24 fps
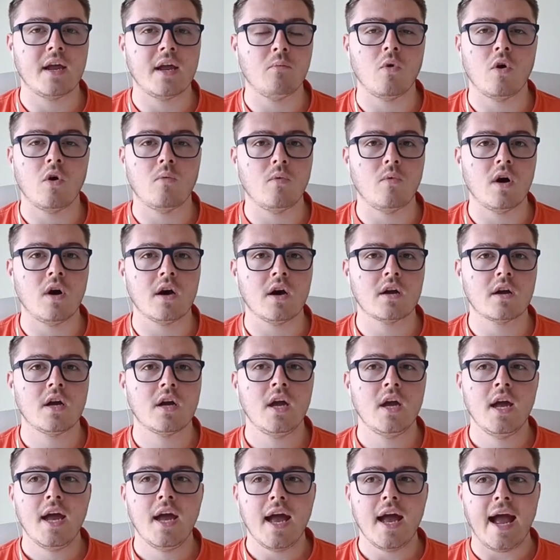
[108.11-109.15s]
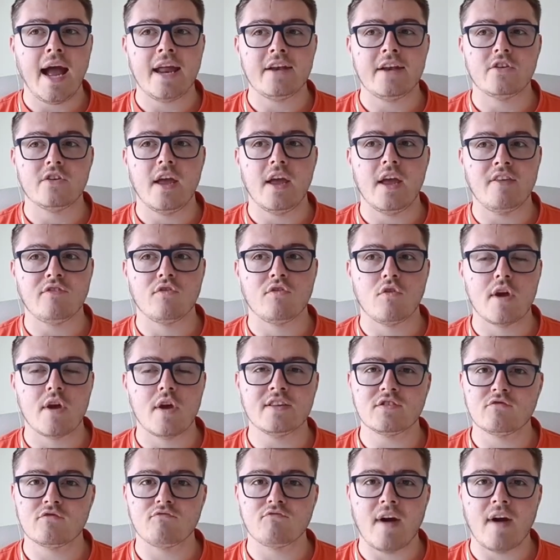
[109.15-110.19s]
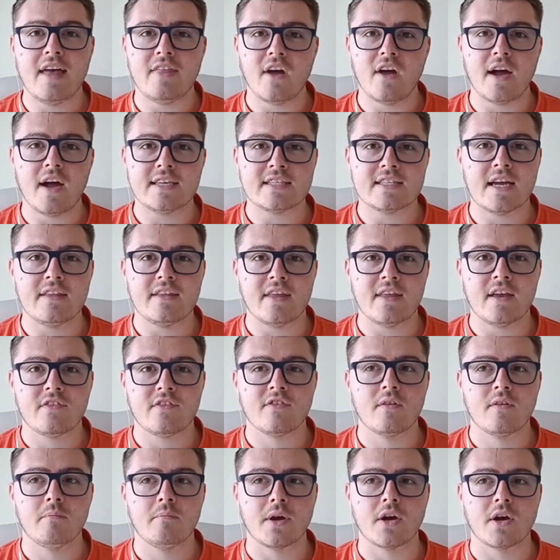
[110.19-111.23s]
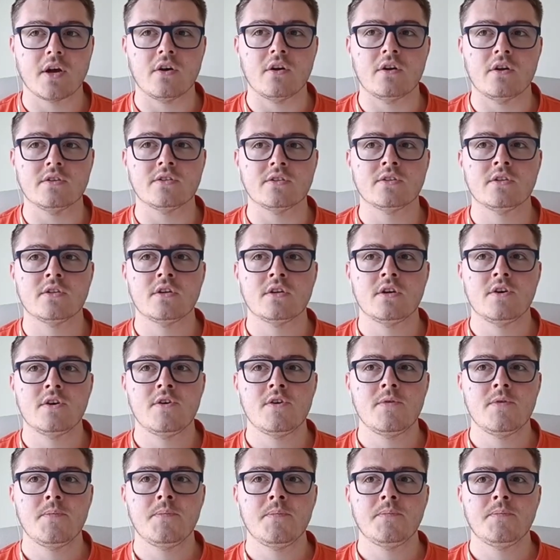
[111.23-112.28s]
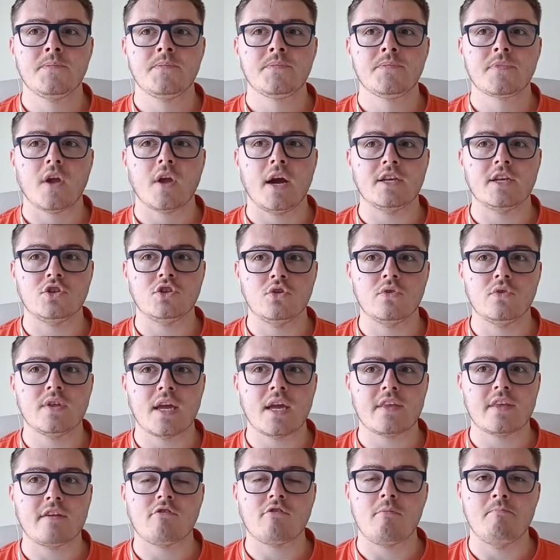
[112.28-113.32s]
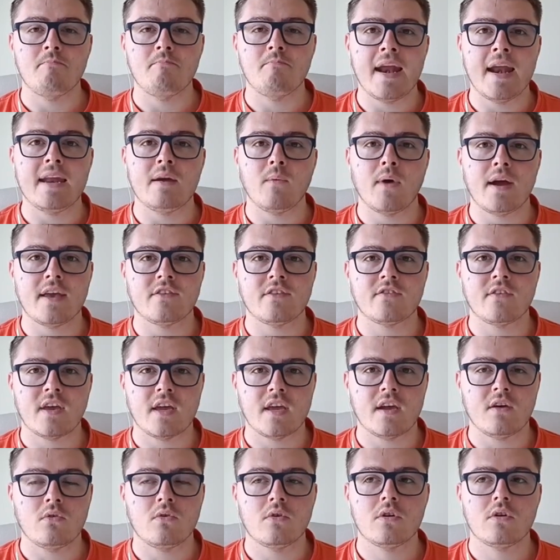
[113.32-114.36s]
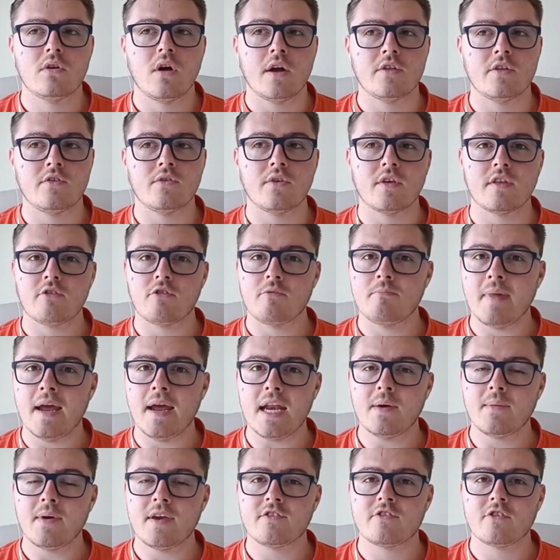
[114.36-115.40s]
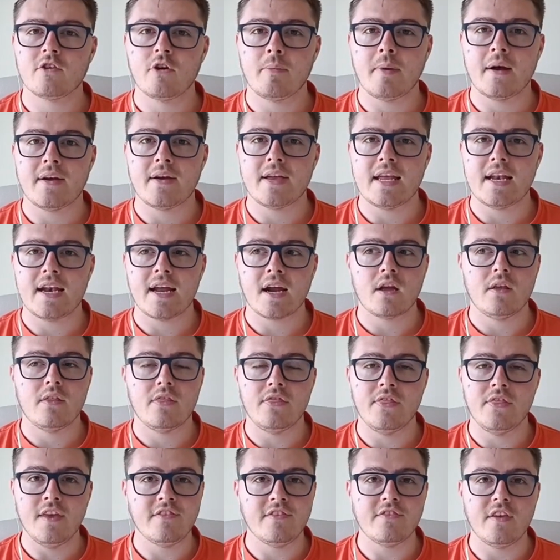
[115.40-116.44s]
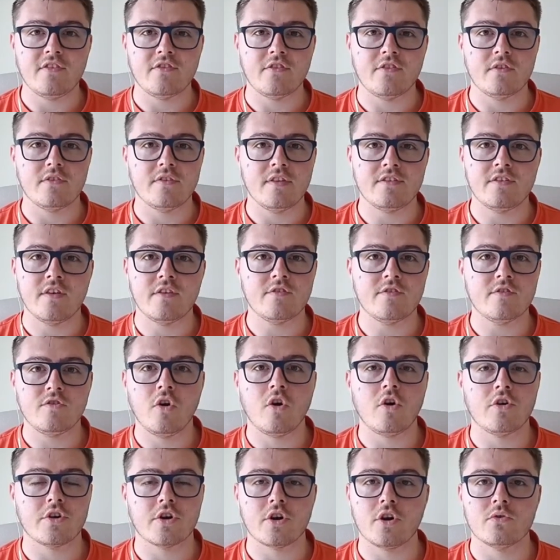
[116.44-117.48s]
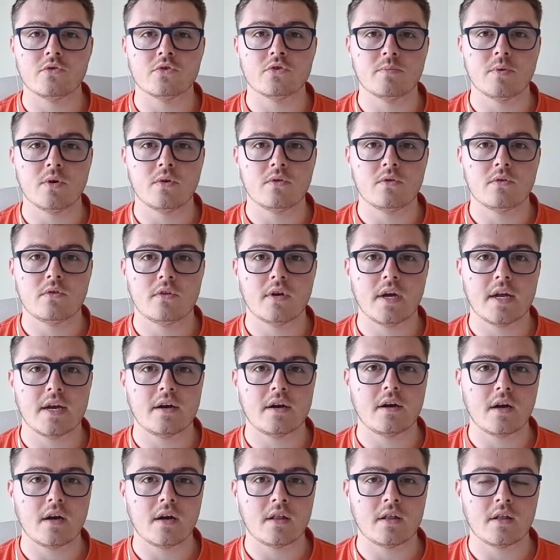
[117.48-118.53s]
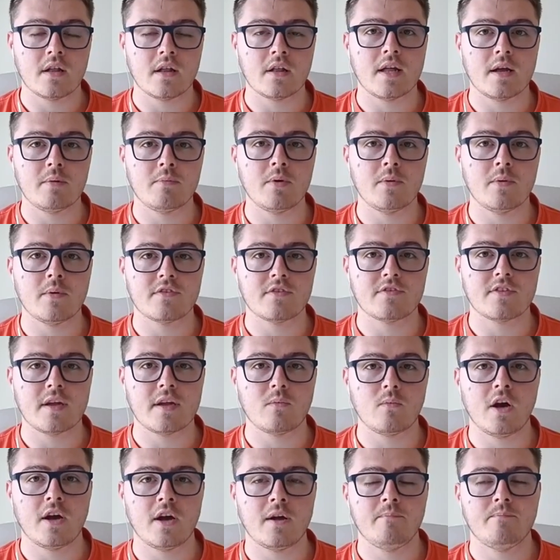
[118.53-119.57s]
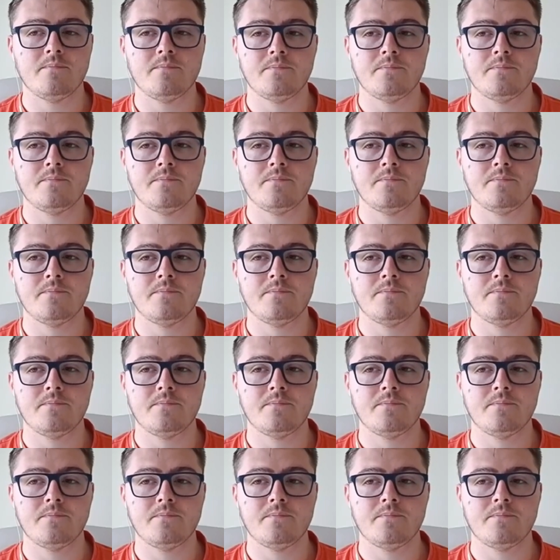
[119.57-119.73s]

It won't work. And it's rare that I say this because I do think there are many ways to heal. I do think there are many ways to go about healing. This is not negotiable, and I'll help you understand why.